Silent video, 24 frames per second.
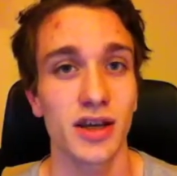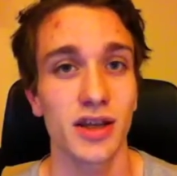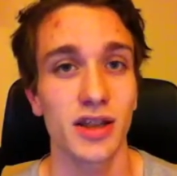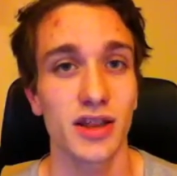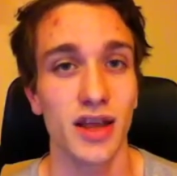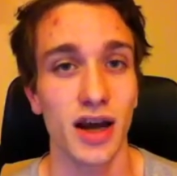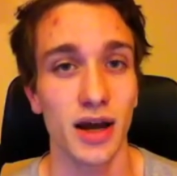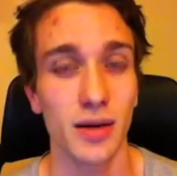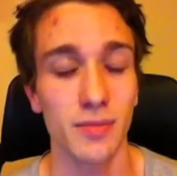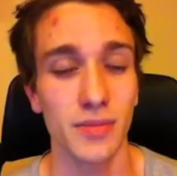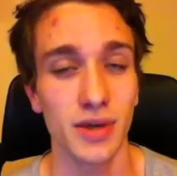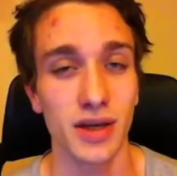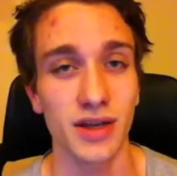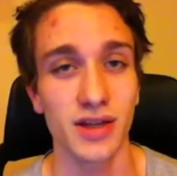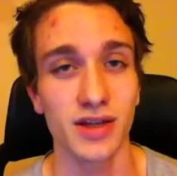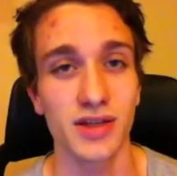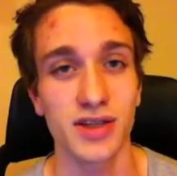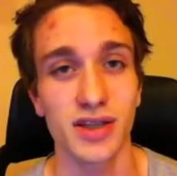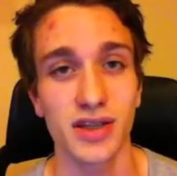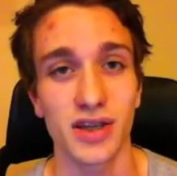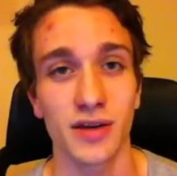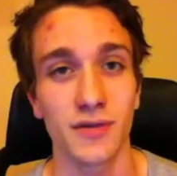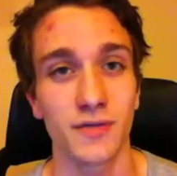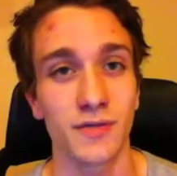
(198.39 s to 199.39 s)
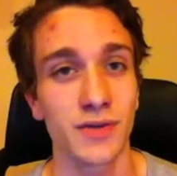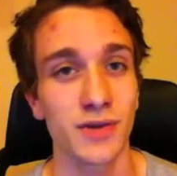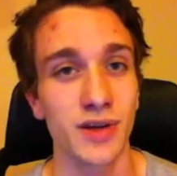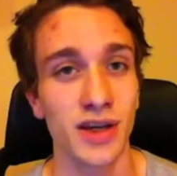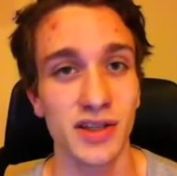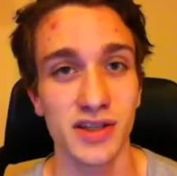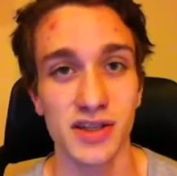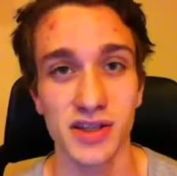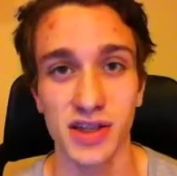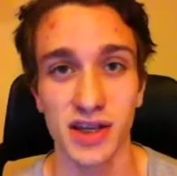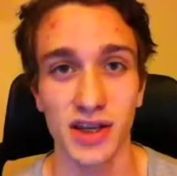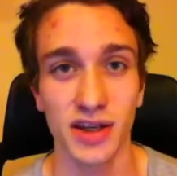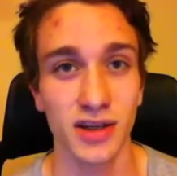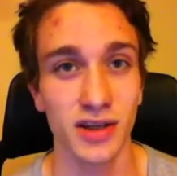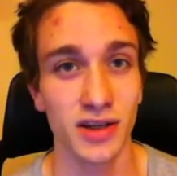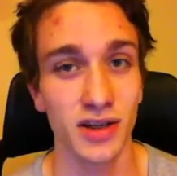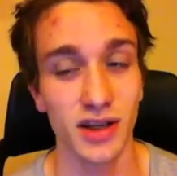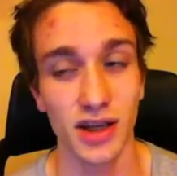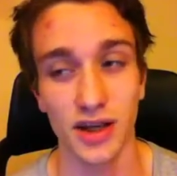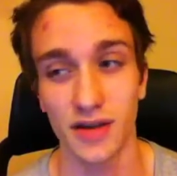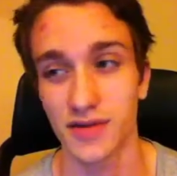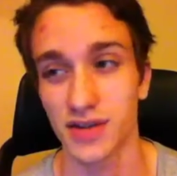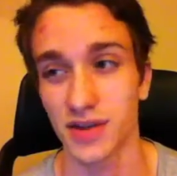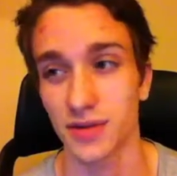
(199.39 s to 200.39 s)
that means if you get sick,
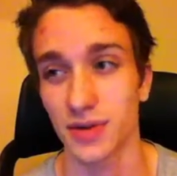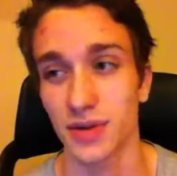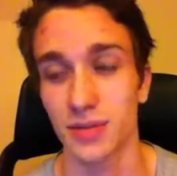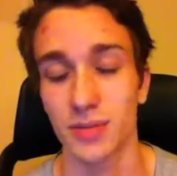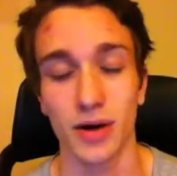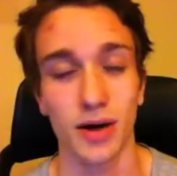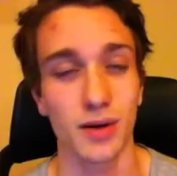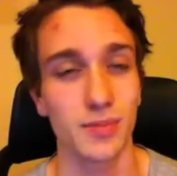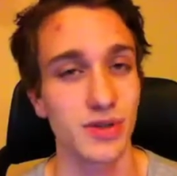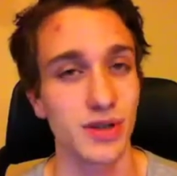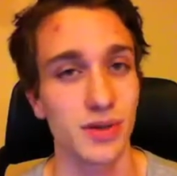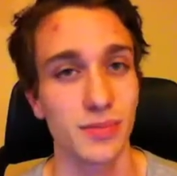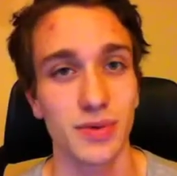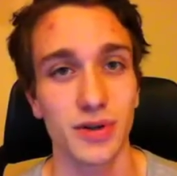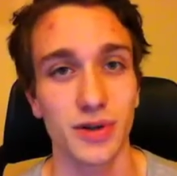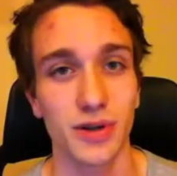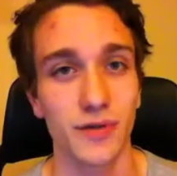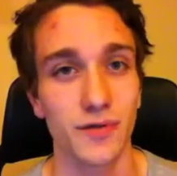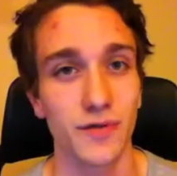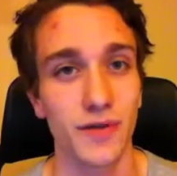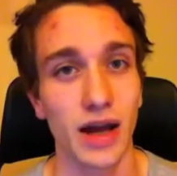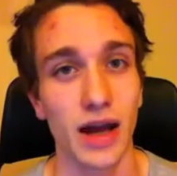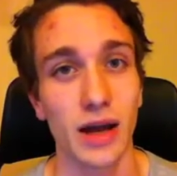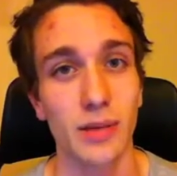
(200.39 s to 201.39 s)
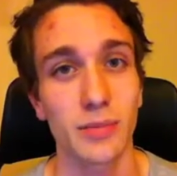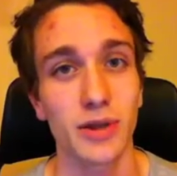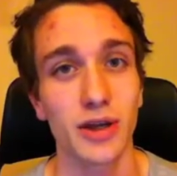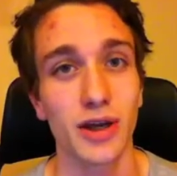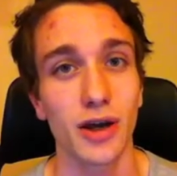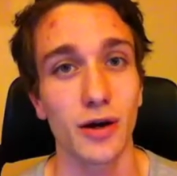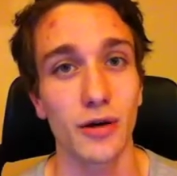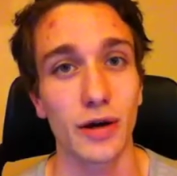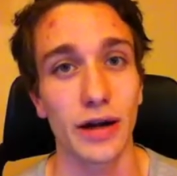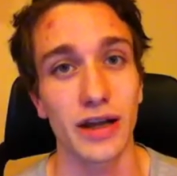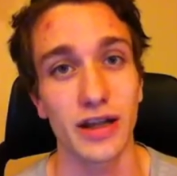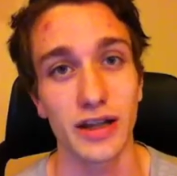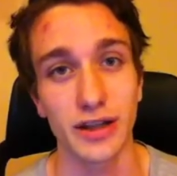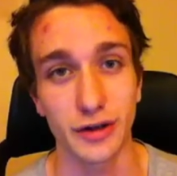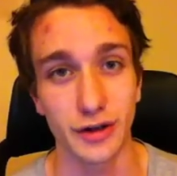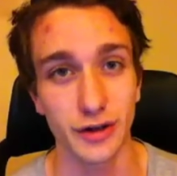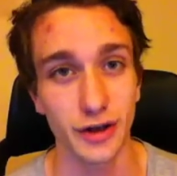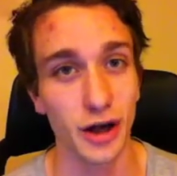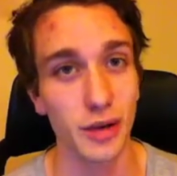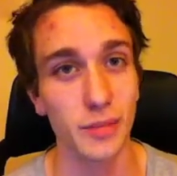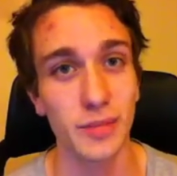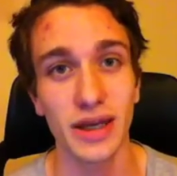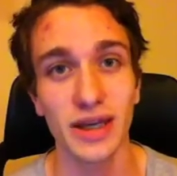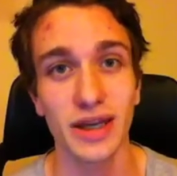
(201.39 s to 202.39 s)
if something pops up in your family, all right, and you're
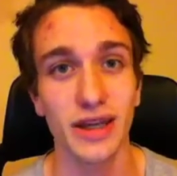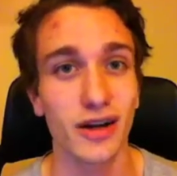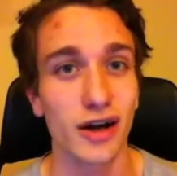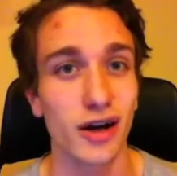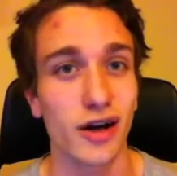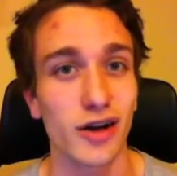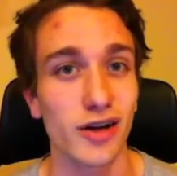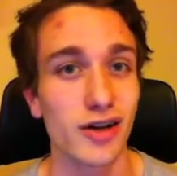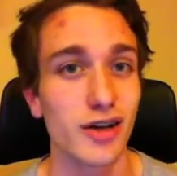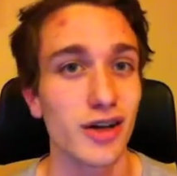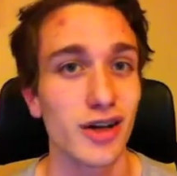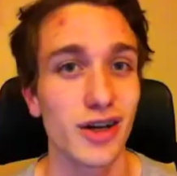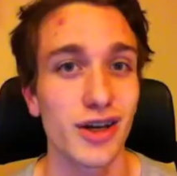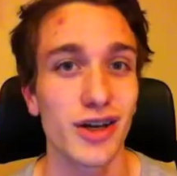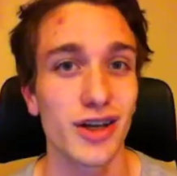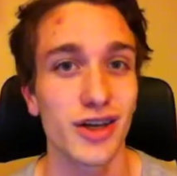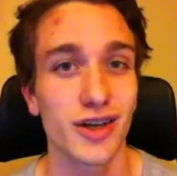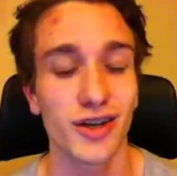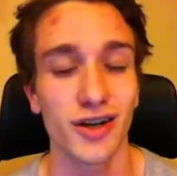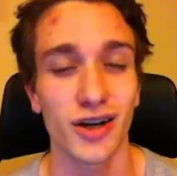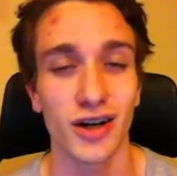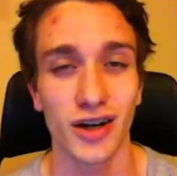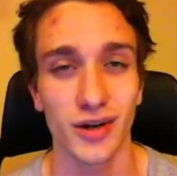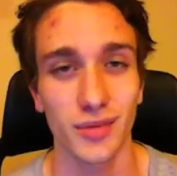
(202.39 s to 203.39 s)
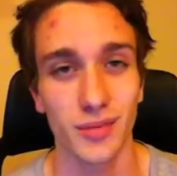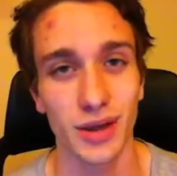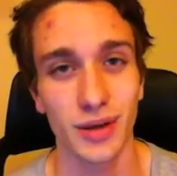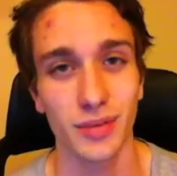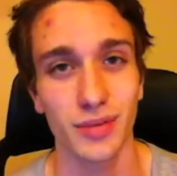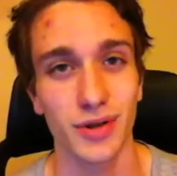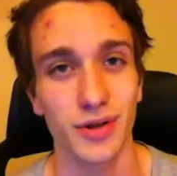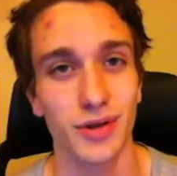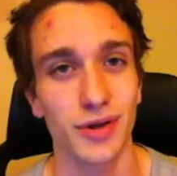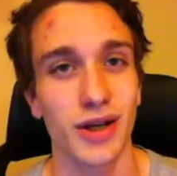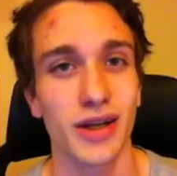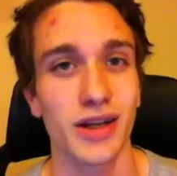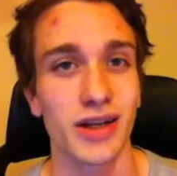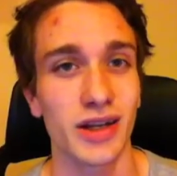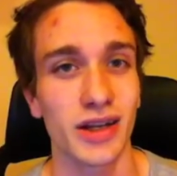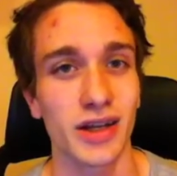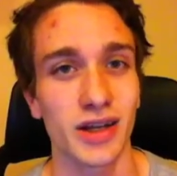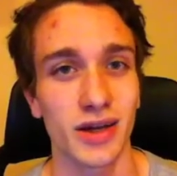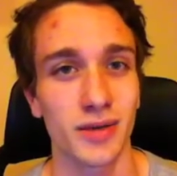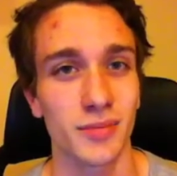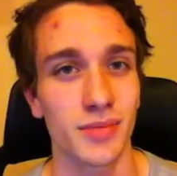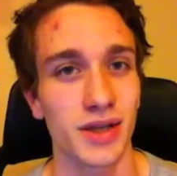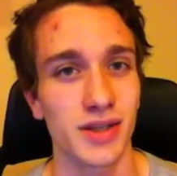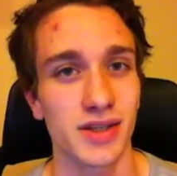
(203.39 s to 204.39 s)
not making art, you're not going to be able to create an
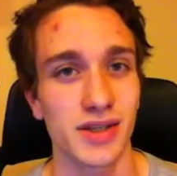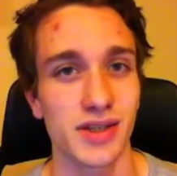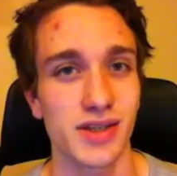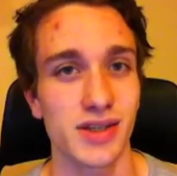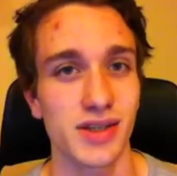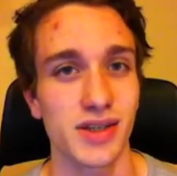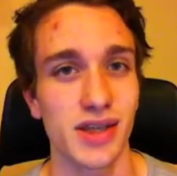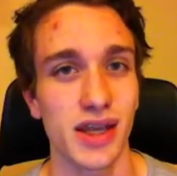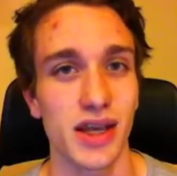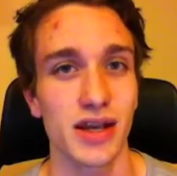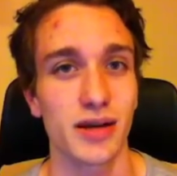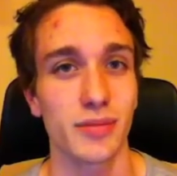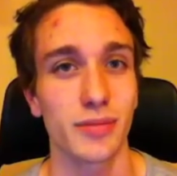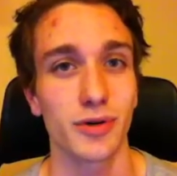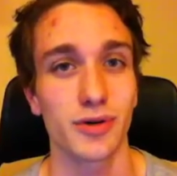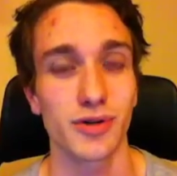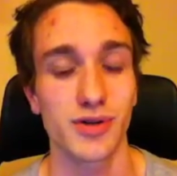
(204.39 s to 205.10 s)
income that's sustainable.